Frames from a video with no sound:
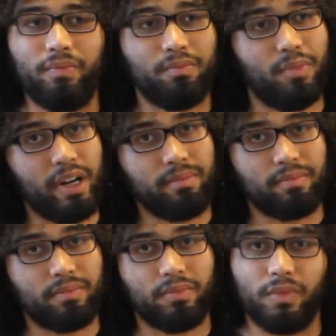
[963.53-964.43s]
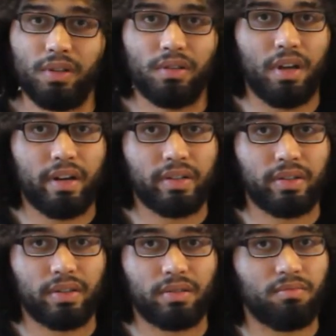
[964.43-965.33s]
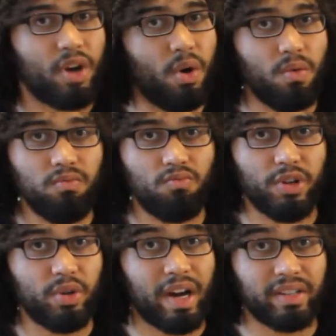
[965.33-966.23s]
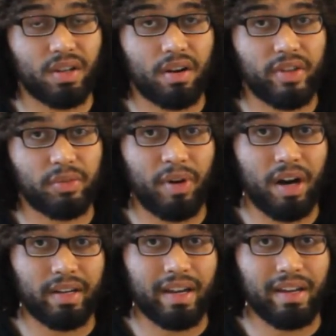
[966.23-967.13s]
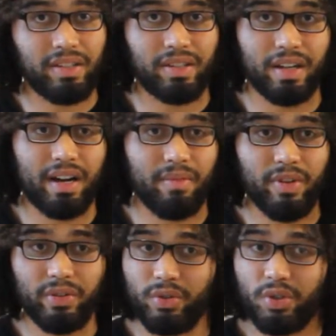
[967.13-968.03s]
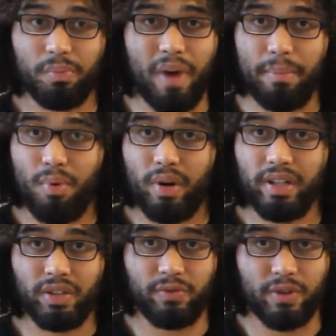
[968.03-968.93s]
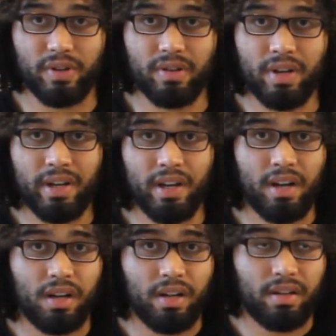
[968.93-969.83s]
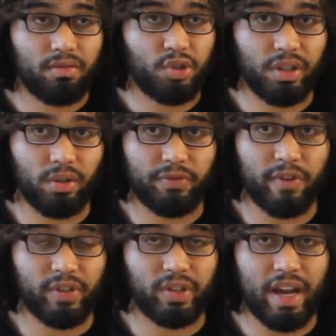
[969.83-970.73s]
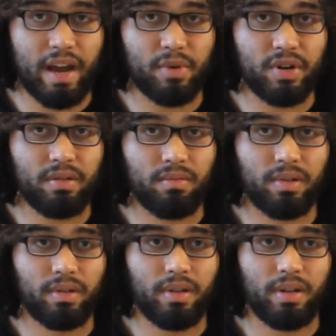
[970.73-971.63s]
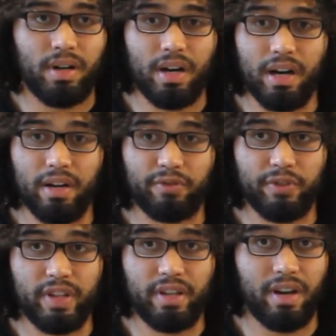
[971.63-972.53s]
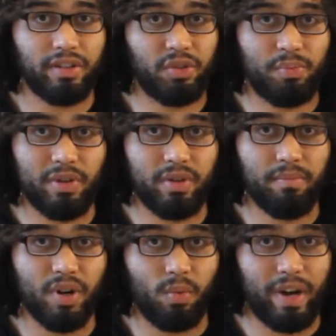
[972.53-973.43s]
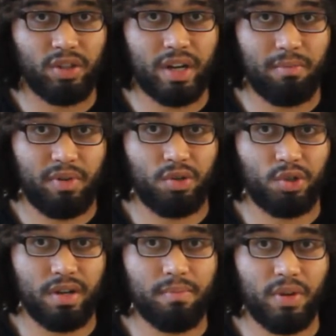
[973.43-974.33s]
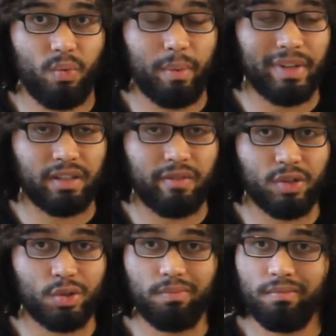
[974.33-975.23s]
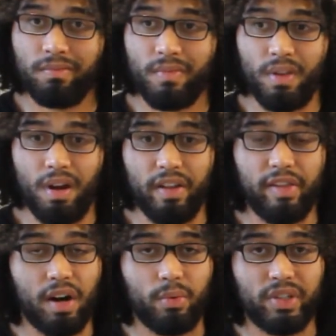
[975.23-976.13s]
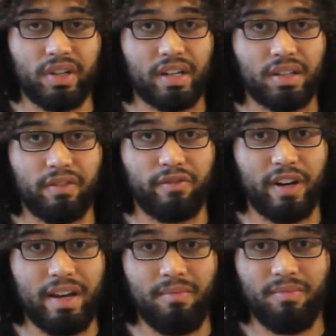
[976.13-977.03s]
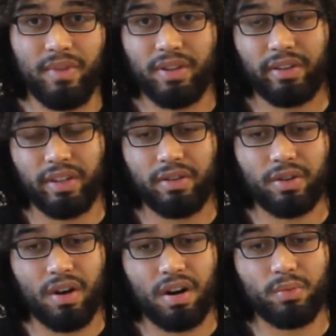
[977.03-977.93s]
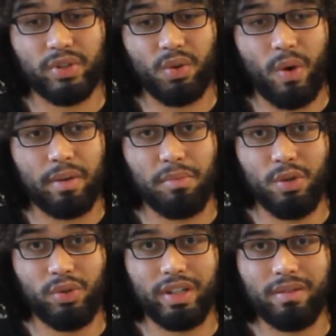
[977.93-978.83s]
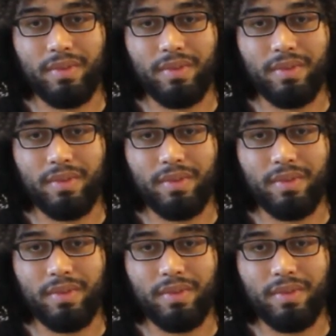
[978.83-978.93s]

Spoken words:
but let us know what you guys thought of this podcast. Those are just my points for Shields versus Hammer for the undisputed middleweight championship in the women's division. I thought it was an excellent fight. Thought the undercard was quite amusing.